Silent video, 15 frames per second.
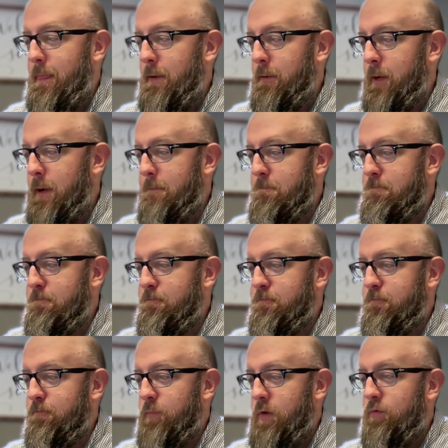Okay.
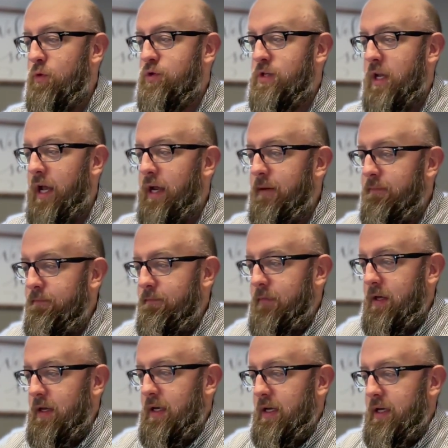Verse 9.
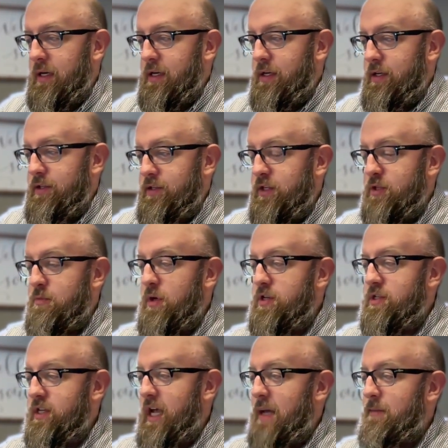Since
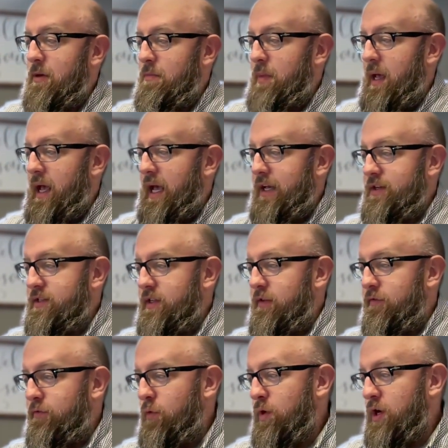much time had passed and the
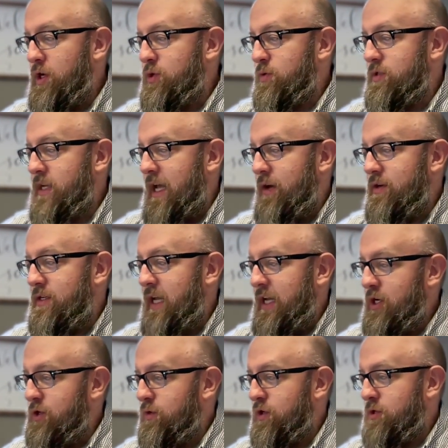voyage was now
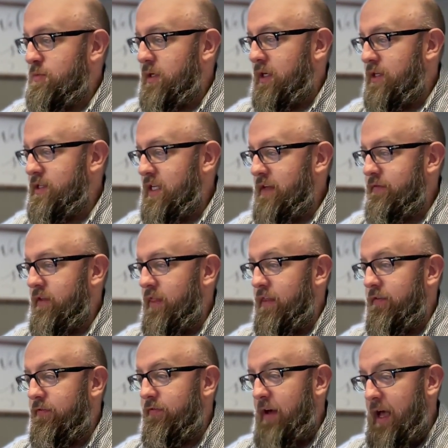dangerous because even
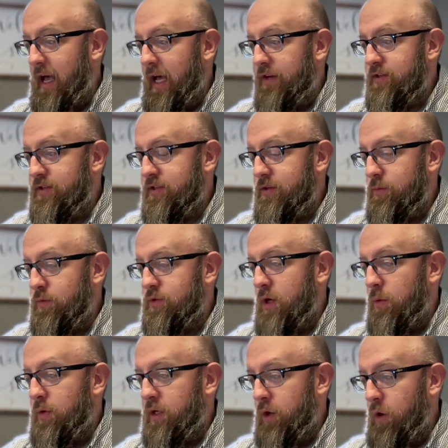the fast was
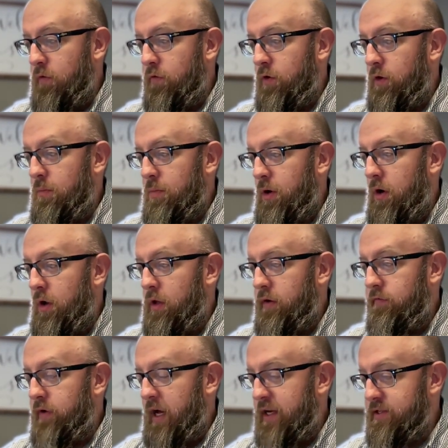already over, Paul
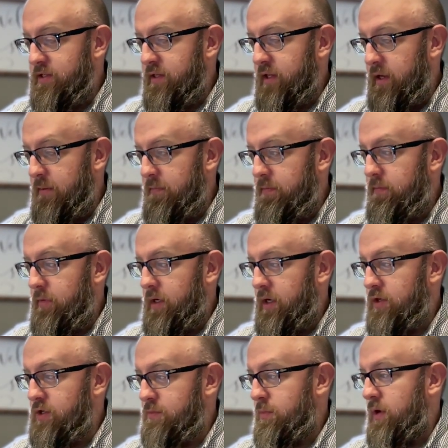advised them, and
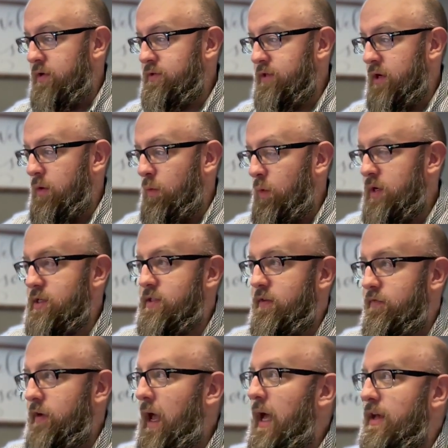I'll just pause there. What is the
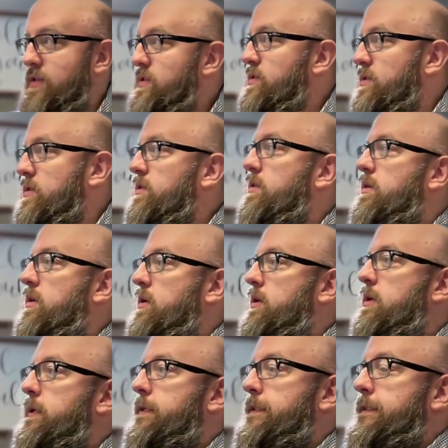fast?
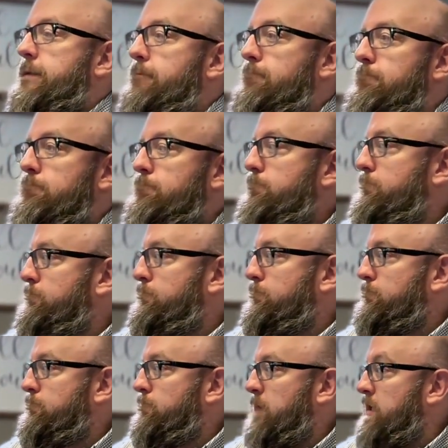Yom
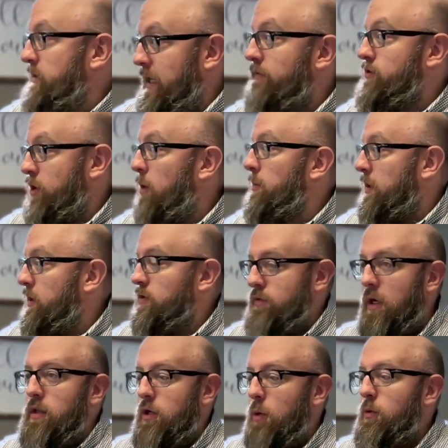Kippur. Day of Atonement. That's
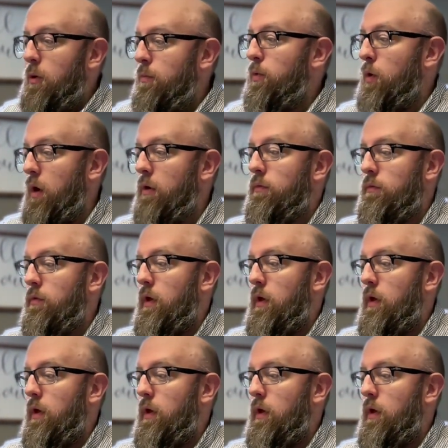right, Yom Kippur.